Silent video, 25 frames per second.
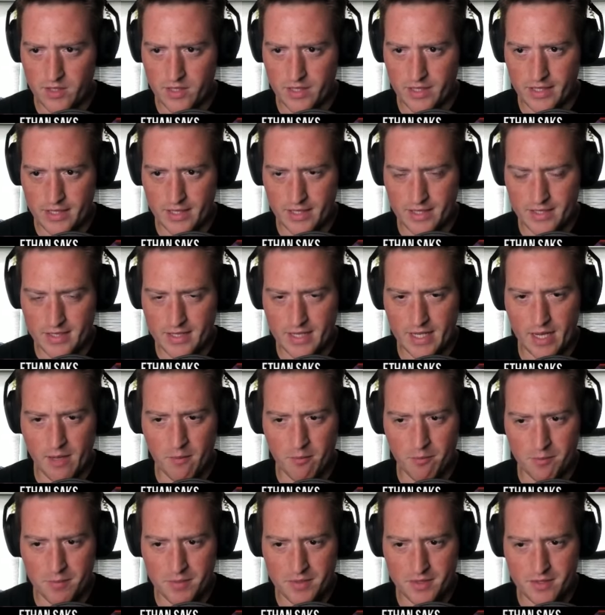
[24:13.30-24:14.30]
an
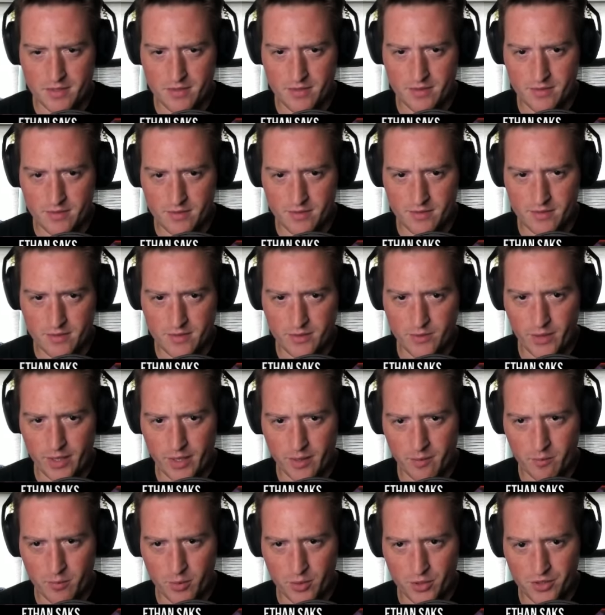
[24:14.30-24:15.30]
attempt to
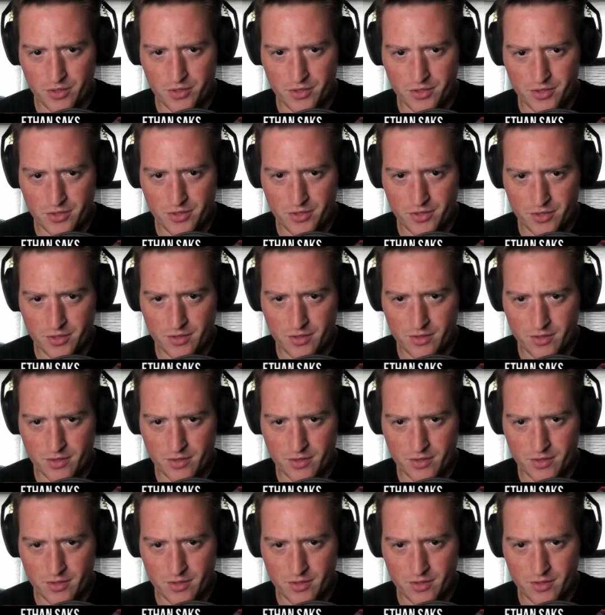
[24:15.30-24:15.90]
ambush.